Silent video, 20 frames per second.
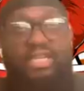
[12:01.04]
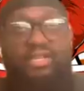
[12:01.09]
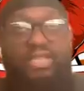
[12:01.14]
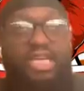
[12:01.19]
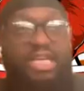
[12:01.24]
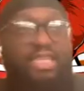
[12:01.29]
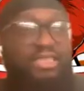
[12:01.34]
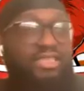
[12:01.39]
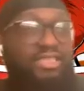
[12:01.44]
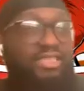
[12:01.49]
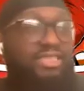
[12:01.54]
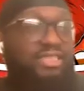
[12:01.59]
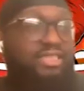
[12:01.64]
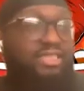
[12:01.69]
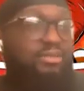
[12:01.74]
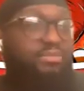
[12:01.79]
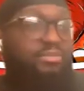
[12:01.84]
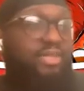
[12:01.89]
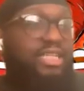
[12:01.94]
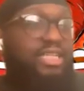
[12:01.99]
ain't gonna like this
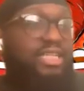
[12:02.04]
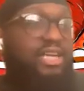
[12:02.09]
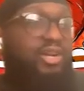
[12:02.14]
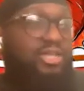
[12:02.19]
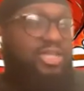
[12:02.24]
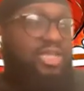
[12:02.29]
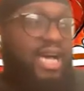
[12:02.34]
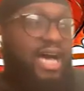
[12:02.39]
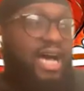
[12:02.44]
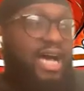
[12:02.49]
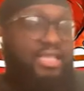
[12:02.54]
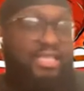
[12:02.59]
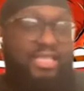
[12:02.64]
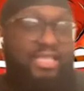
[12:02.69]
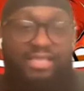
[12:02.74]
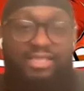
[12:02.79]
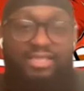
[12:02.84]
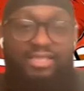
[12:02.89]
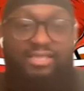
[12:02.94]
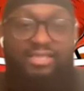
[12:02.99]
either, but it go to the eye
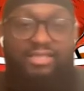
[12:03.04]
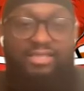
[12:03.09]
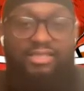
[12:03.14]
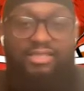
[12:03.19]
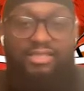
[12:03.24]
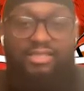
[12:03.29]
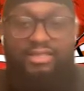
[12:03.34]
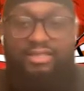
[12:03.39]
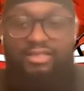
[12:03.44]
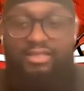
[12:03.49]
test then.